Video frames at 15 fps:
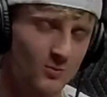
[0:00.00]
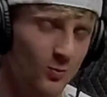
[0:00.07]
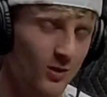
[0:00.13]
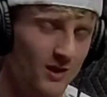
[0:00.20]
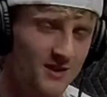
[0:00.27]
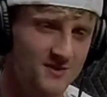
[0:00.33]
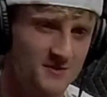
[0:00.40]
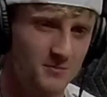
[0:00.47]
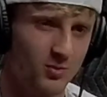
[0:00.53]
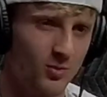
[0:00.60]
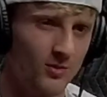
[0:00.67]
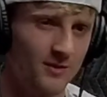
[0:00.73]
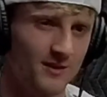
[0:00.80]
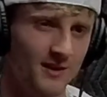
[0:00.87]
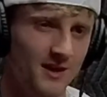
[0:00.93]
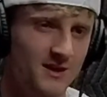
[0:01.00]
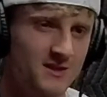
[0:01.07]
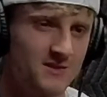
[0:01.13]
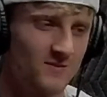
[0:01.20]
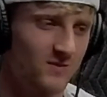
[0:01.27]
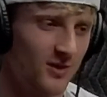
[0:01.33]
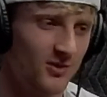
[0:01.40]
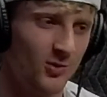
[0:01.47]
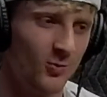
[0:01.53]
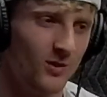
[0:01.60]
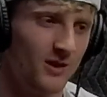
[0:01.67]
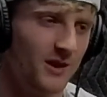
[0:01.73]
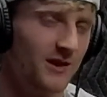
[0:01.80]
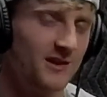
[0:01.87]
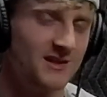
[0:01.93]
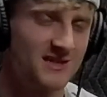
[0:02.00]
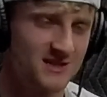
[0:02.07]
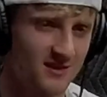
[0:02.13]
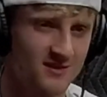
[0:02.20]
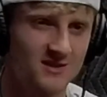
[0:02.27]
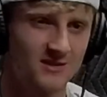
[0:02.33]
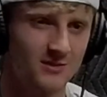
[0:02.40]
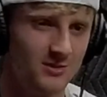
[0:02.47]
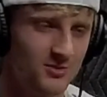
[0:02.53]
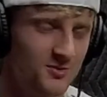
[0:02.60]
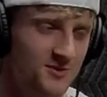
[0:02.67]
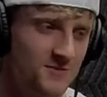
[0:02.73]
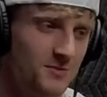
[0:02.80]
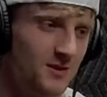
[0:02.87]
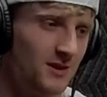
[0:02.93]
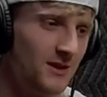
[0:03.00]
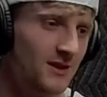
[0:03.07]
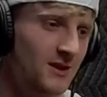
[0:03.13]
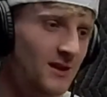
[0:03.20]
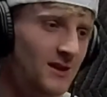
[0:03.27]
winning's important and it's fun to win and it sucks to lose, but